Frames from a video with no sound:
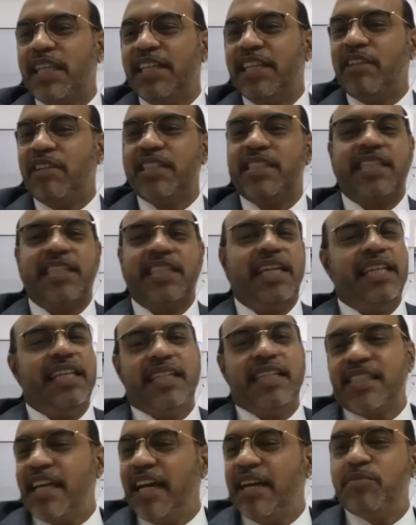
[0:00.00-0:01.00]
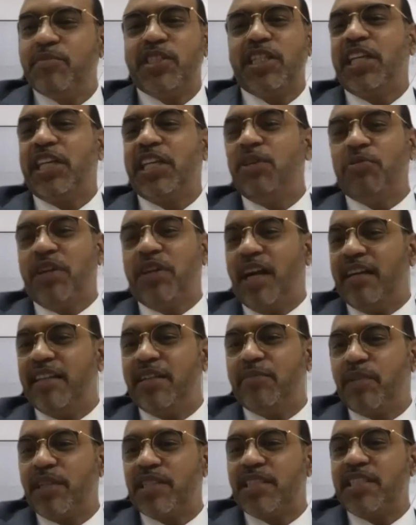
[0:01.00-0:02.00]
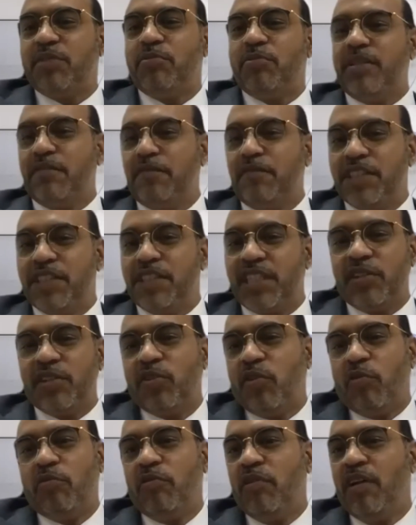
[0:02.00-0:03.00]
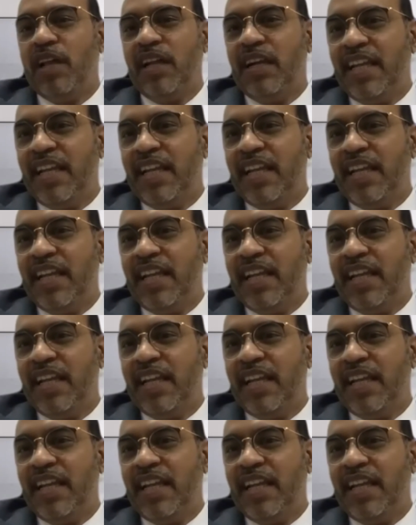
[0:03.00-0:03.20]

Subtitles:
You can say yes, I'm secured 100% with the phishing. No.